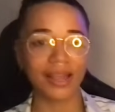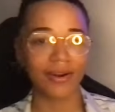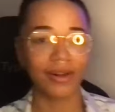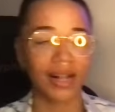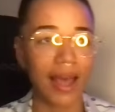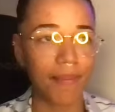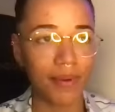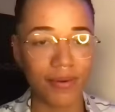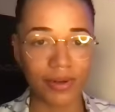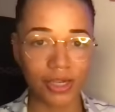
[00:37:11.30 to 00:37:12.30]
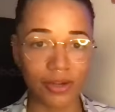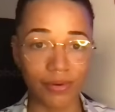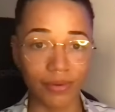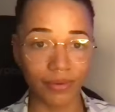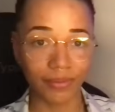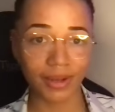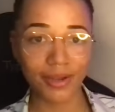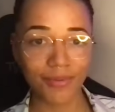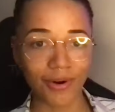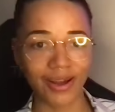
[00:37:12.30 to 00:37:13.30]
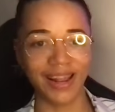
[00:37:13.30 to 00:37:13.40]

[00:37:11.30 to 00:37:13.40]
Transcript: they're all clapping with you while you walk